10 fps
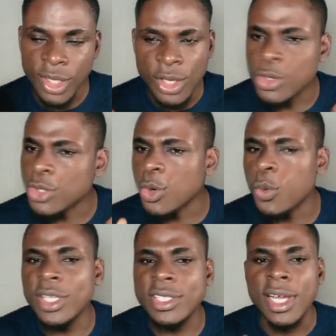So
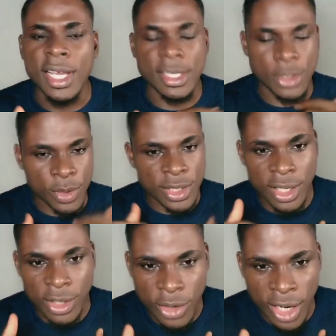
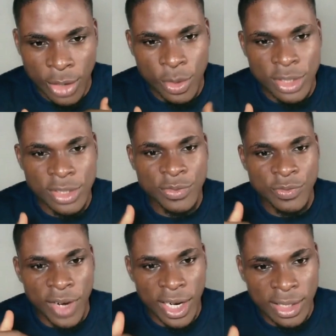I always
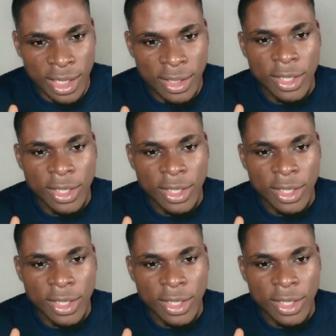find that